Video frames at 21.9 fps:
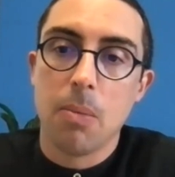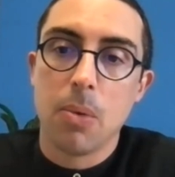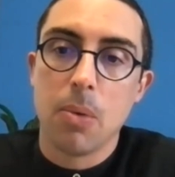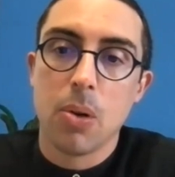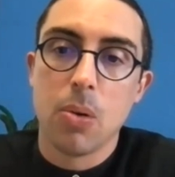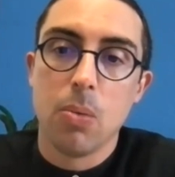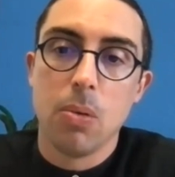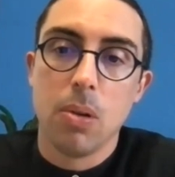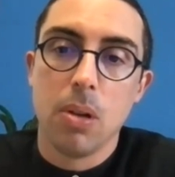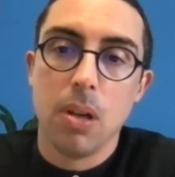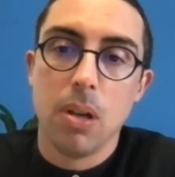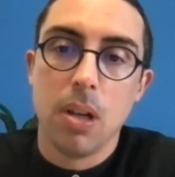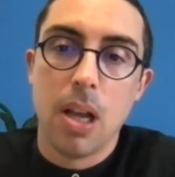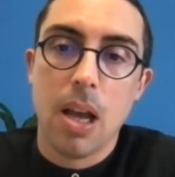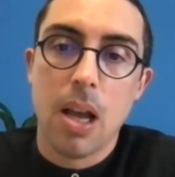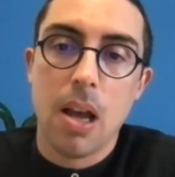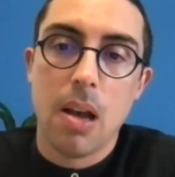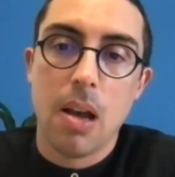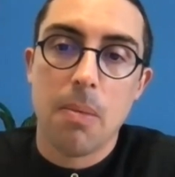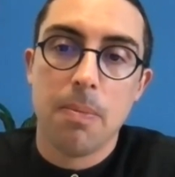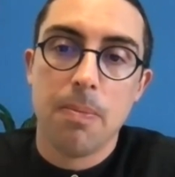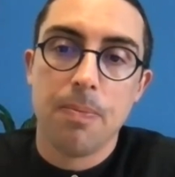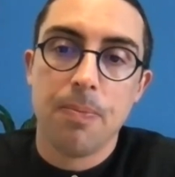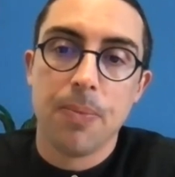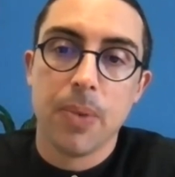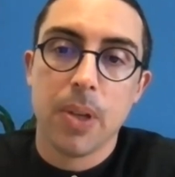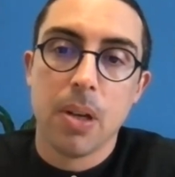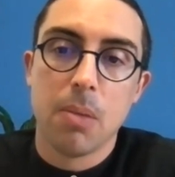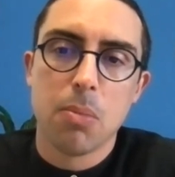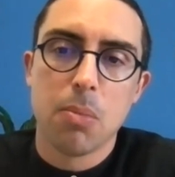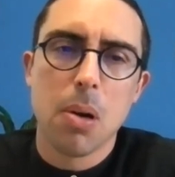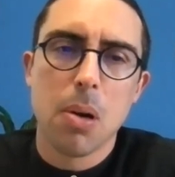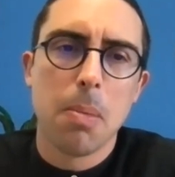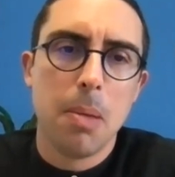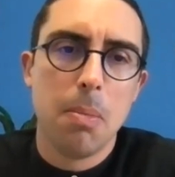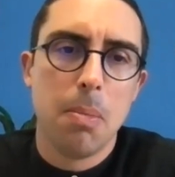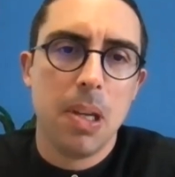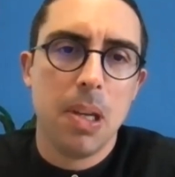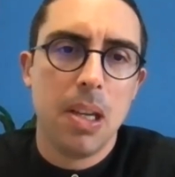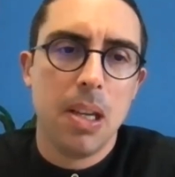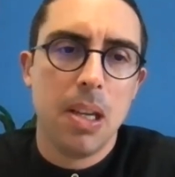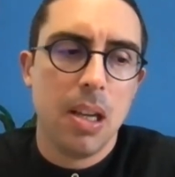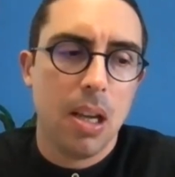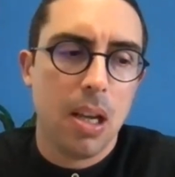who will probably
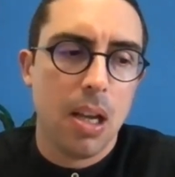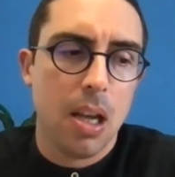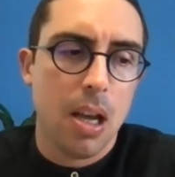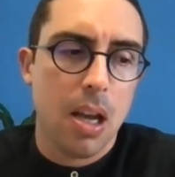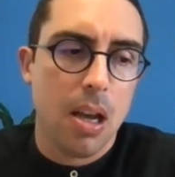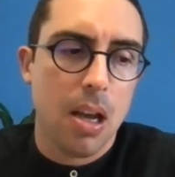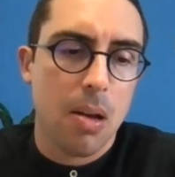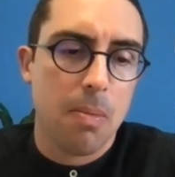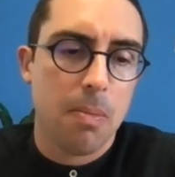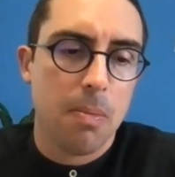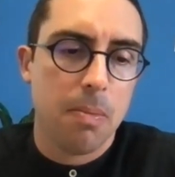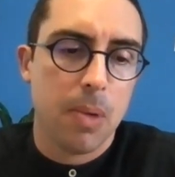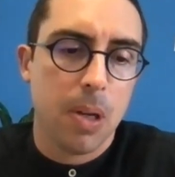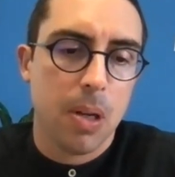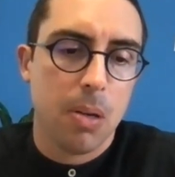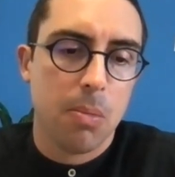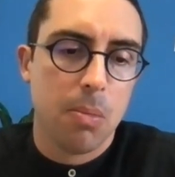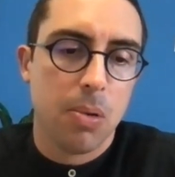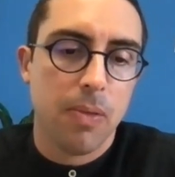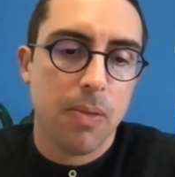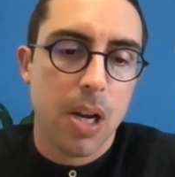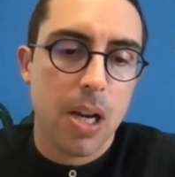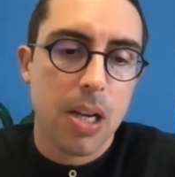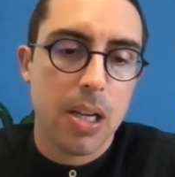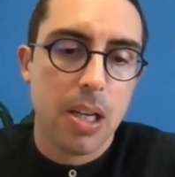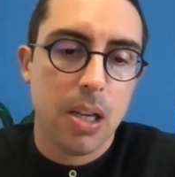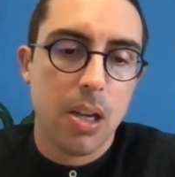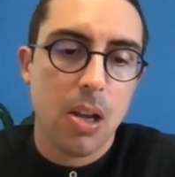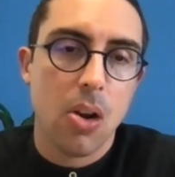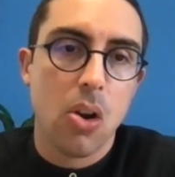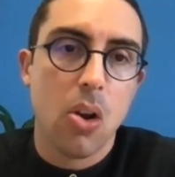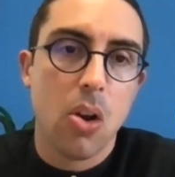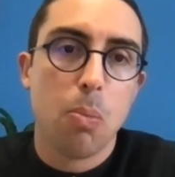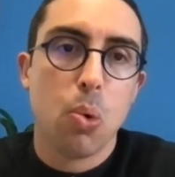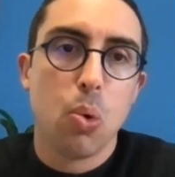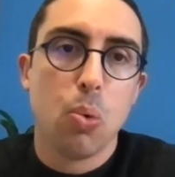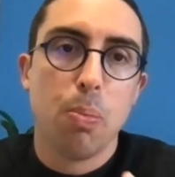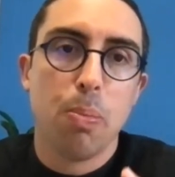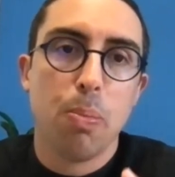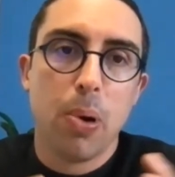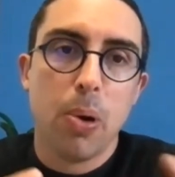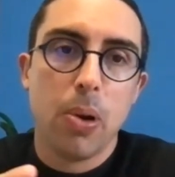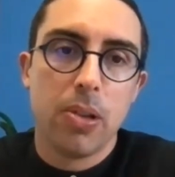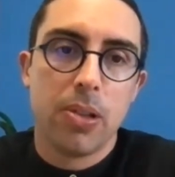be providing a lot more
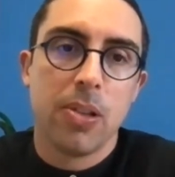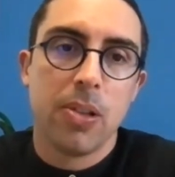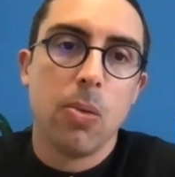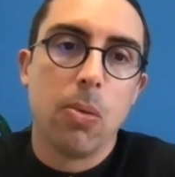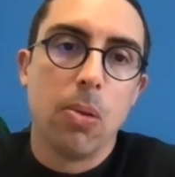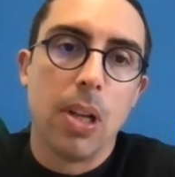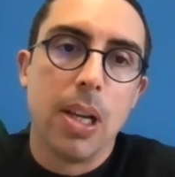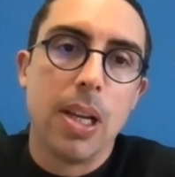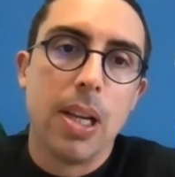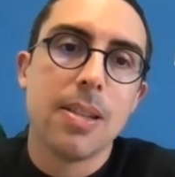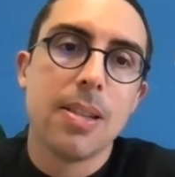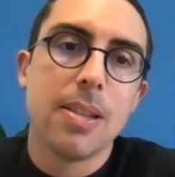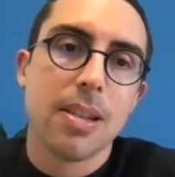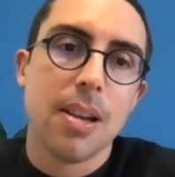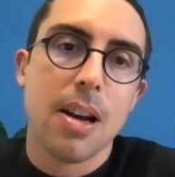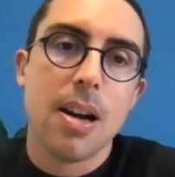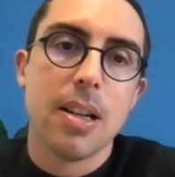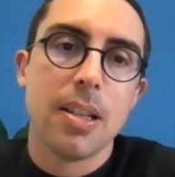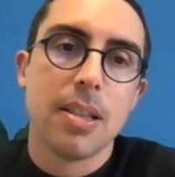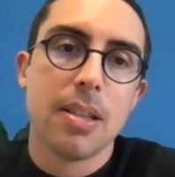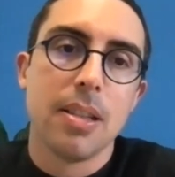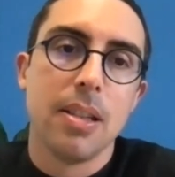personal insights